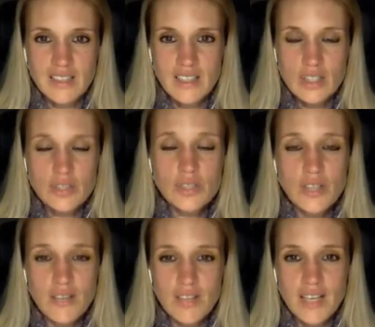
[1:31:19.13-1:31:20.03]
You do
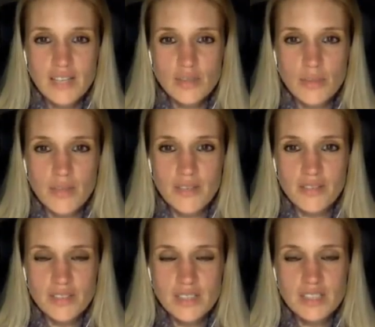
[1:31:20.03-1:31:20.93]
have a natural
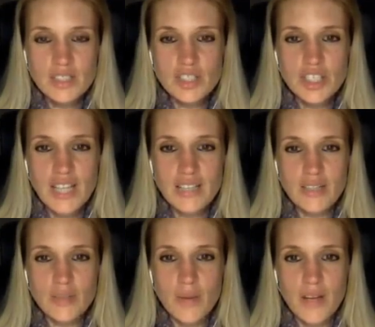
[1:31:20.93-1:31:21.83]
preference, it's just
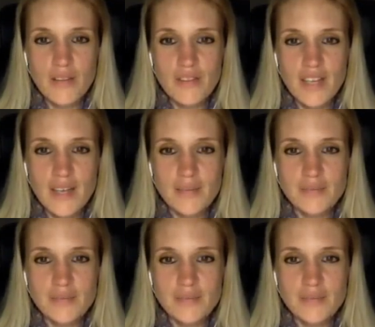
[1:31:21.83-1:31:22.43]
shadowed by the fear.